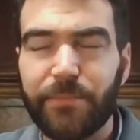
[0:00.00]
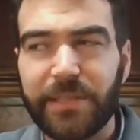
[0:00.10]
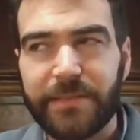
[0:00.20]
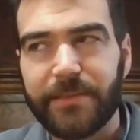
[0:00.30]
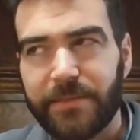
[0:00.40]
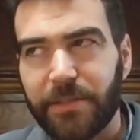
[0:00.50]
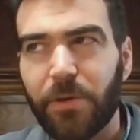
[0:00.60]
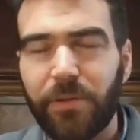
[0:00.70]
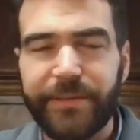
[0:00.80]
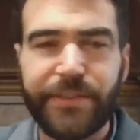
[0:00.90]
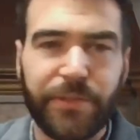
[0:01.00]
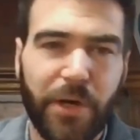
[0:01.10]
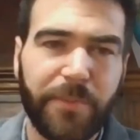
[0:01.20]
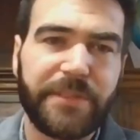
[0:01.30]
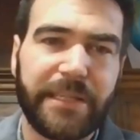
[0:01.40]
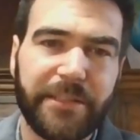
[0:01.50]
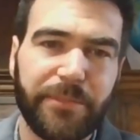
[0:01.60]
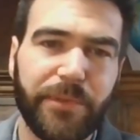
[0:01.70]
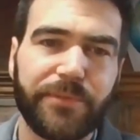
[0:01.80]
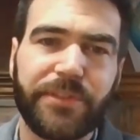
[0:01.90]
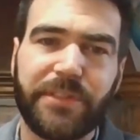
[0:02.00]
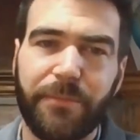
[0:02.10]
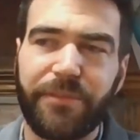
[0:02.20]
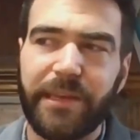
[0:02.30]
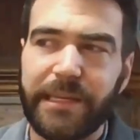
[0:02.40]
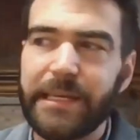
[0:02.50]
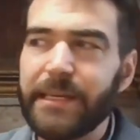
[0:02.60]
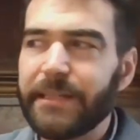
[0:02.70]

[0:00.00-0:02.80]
but the goal is to upsell them on something